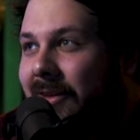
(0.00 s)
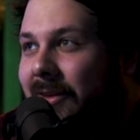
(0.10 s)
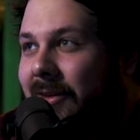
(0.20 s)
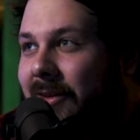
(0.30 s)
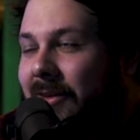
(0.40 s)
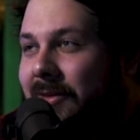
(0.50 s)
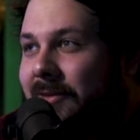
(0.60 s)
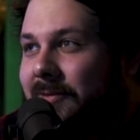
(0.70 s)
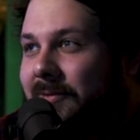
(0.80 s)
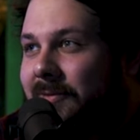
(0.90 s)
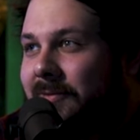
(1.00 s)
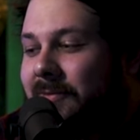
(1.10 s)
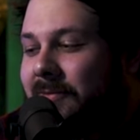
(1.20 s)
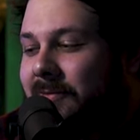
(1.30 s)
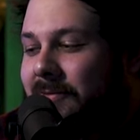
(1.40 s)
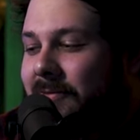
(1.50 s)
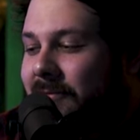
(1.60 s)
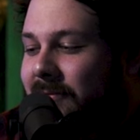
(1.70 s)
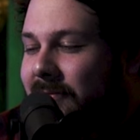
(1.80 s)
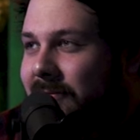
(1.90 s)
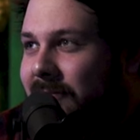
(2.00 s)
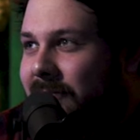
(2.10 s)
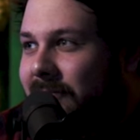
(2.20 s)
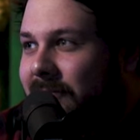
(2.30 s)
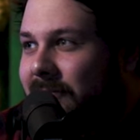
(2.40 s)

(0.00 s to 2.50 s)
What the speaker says: (not speaking)